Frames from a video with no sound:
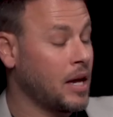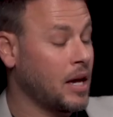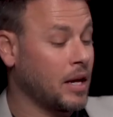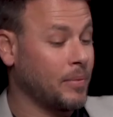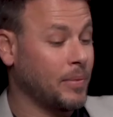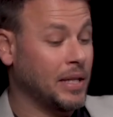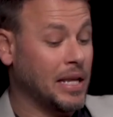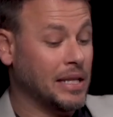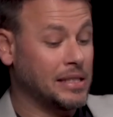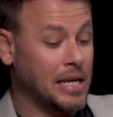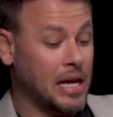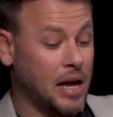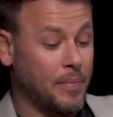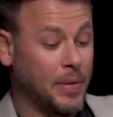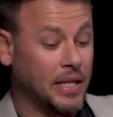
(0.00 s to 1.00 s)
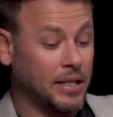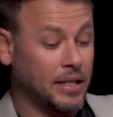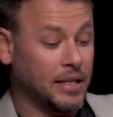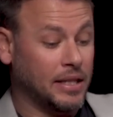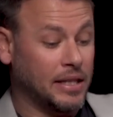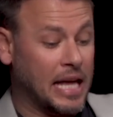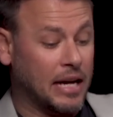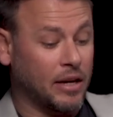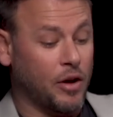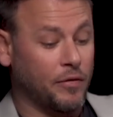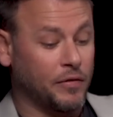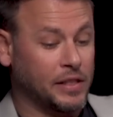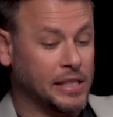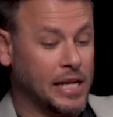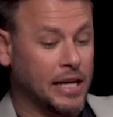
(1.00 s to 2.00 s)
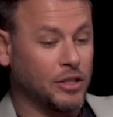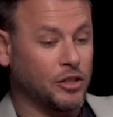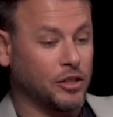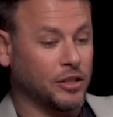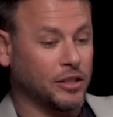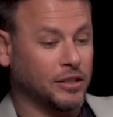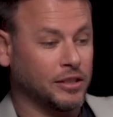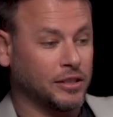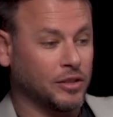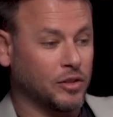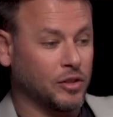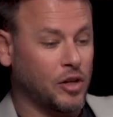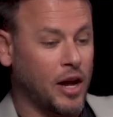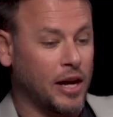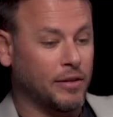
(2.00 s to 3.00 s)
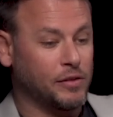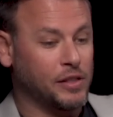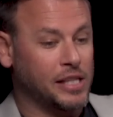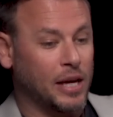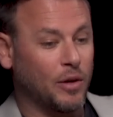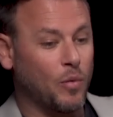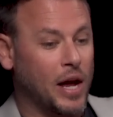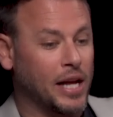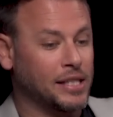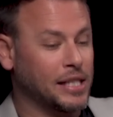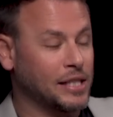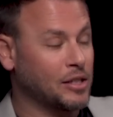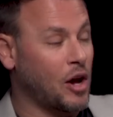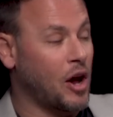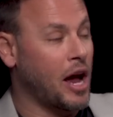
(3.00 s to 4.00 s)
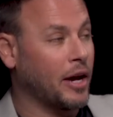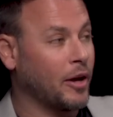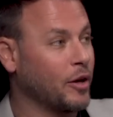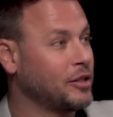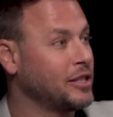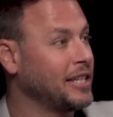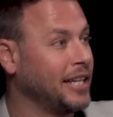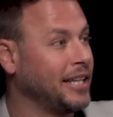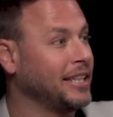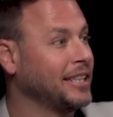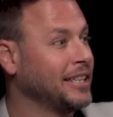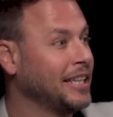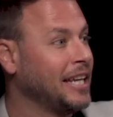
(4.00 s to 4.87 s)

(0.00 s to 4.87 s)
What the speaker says: And I mean, that conversation kind of segues into IoT,